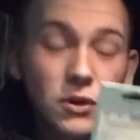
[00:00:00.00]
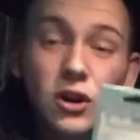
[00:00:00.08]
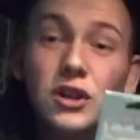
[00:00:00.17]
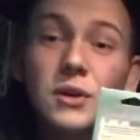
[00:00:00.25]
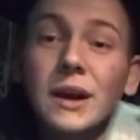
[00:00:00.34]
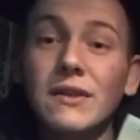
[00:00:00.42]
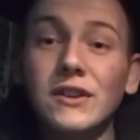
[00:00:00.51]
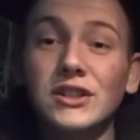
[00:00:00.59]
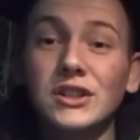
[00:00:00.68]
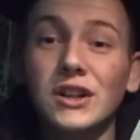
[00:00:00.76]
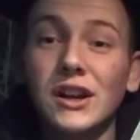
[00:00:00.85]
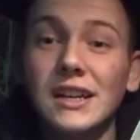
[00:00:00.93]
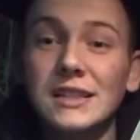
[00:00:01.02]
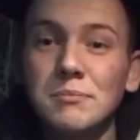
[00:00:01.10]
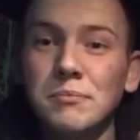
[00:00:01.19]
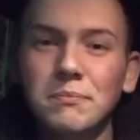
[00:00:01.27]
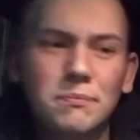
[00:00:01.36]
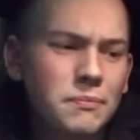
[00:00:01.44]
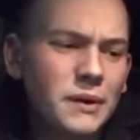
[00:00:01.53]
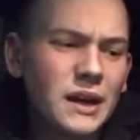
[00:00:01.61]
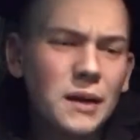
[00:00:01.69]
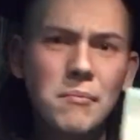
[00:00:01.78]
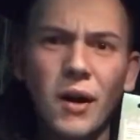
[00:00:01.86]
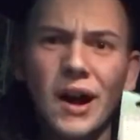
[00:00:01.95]
We've got a new air freshener guys, but
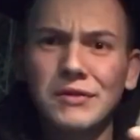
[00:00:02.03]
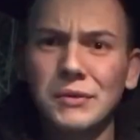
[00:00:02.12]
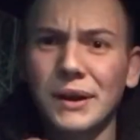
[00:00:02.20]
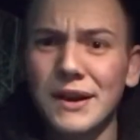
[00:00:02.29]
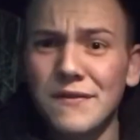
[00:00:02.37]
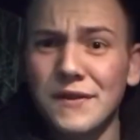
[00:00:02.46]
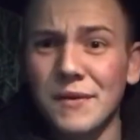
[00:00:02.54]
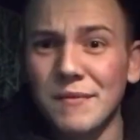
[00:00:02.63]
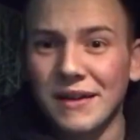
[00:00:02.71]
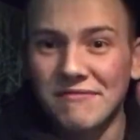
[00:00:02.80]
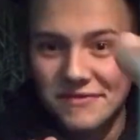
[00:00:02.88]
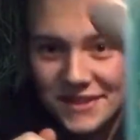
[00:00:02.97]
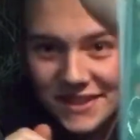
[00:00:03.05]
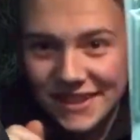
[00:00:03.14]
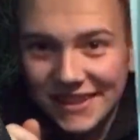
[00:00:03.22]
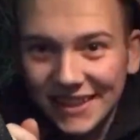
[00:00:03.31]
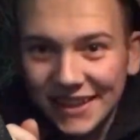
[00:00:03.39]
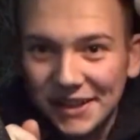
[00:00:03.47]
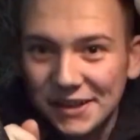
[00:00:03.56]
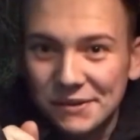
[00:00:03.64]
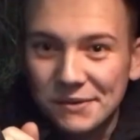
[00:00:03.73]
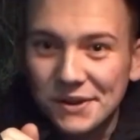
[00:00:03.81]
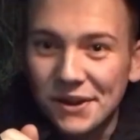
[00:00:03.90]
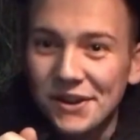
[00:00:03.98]
I might have to wait a few months.
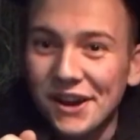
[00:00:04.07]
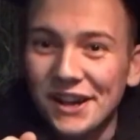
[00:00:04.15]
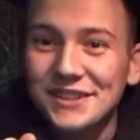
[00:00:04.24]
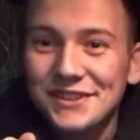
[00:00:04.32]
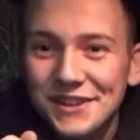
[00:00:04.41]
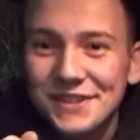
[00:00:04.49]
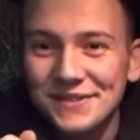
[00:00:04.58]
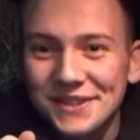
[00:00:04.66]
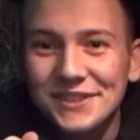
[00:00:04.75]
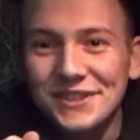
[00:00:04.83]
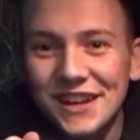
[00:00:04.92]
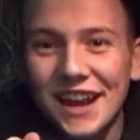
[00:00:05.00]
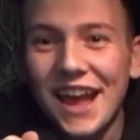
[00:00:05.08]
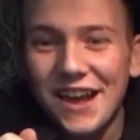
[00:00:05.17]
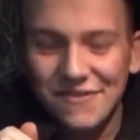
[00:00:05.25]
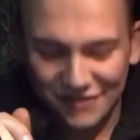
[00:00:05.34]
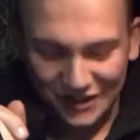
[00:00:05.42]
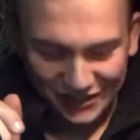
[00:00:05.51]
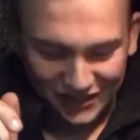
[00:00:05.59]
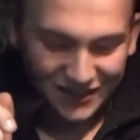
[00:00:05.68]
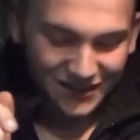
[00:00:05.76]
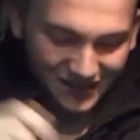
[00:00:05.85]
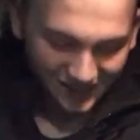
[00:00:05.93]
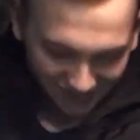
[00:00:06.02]
We've got a nice Christmas tree air
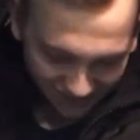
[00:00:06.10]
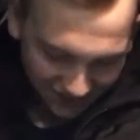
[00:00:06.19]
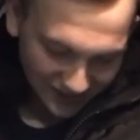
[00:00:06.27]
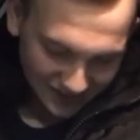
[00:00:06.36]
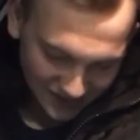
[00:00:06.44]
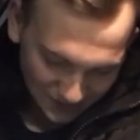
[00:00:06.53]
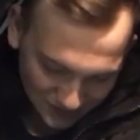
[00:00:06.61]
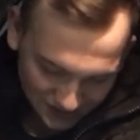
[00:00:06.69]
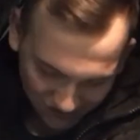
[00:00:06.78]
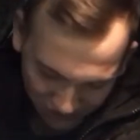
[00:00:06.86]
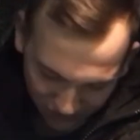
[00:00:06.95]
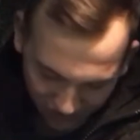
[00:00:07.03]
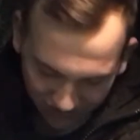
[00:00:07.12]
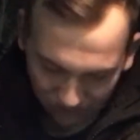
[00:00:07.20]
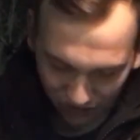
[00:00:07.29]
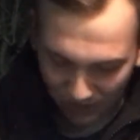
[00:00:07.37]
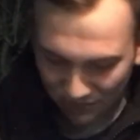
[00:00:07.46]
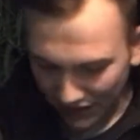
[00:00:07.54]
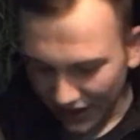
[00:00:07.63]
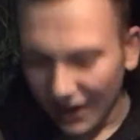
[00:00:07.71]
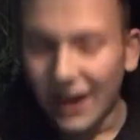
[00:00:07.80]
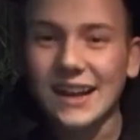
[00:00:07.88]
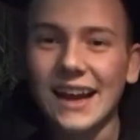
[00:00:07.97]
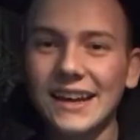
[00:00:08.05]
freshener. Let me just have a quick look. Right,
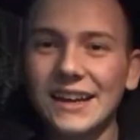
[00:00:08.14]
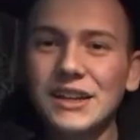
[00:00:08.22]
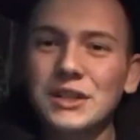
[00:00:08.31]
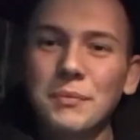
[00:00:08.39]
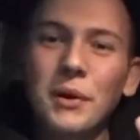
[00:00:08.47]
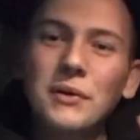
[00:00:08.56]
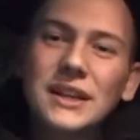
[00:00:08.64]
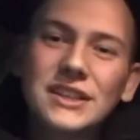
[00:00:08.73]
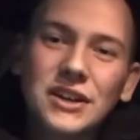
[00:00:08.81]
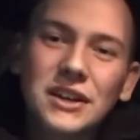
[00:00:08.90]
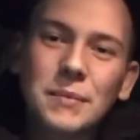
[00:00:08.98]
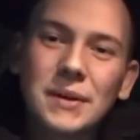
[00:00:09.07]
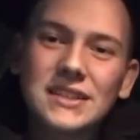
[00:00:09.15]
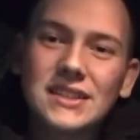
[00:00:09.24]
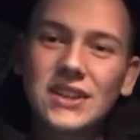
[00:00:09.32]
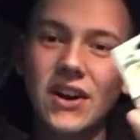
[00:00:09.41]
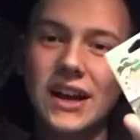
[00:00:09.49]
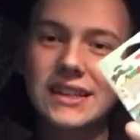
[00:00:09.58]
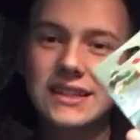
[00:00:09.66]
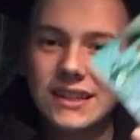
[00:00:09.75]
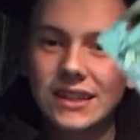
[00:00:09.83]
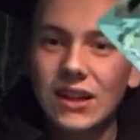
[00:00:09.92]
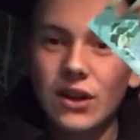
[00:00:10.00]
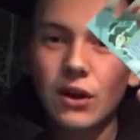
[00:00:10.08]
okay, so put all these jokey bits aside.
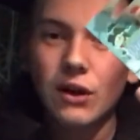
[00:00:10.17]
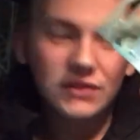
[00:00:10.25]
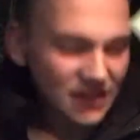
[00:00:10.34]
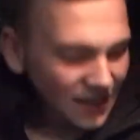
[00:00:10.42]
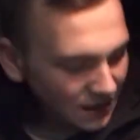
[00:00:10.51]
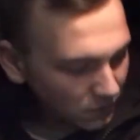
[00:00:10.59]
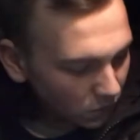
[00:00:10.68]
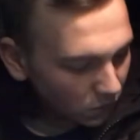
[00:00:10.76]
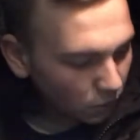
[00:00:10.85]
Obviously